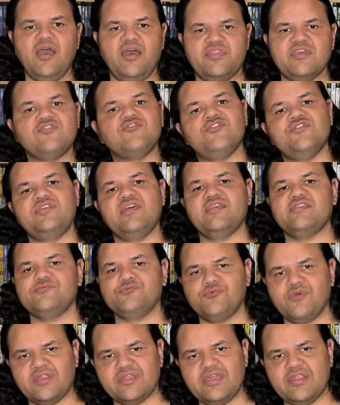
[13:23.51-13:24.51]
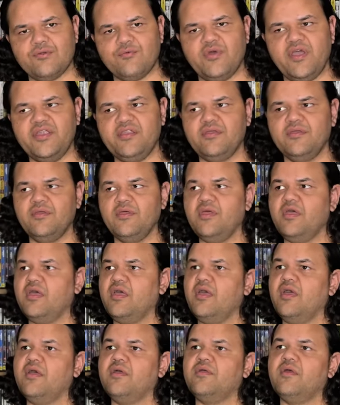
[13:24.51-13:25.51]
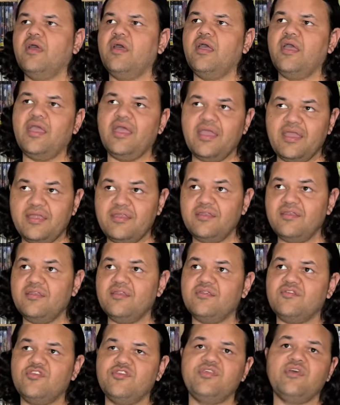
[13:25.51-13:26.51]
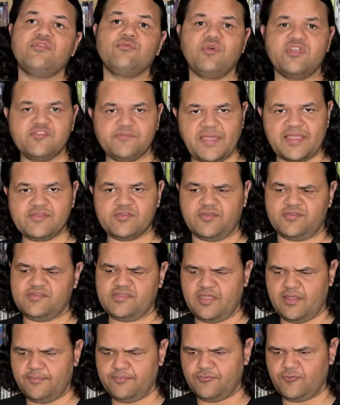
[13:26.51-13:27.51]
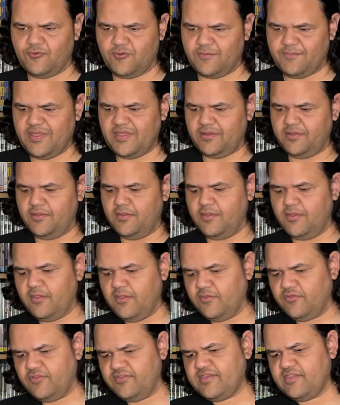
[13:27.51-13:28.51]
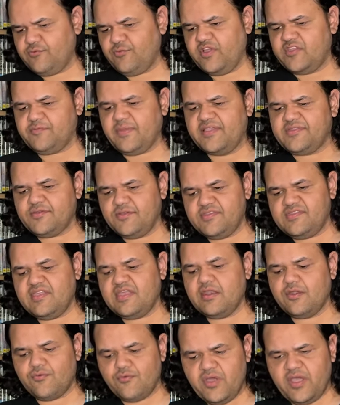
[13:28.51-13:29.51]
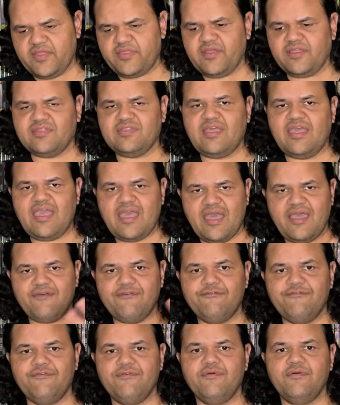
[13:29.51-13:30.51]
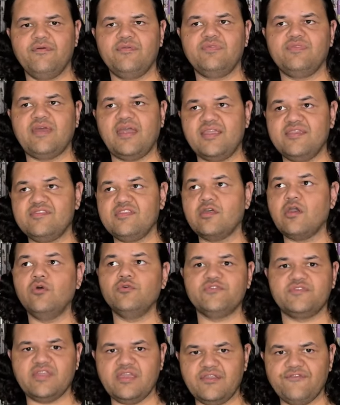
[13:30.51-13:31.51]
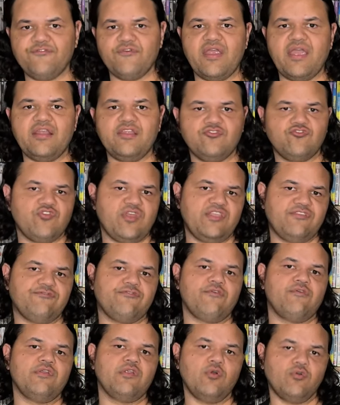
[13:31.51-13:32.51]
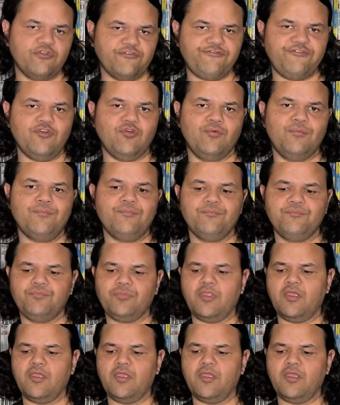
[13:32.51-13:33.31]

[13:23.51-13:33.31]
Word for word: I think two thousand one get it right. And two thousand one: A Space Odyssey, I'm talking about. two thousand one: A Space Odyssey get it right. Like, they have, that is the gold standard for how to transfer an older film.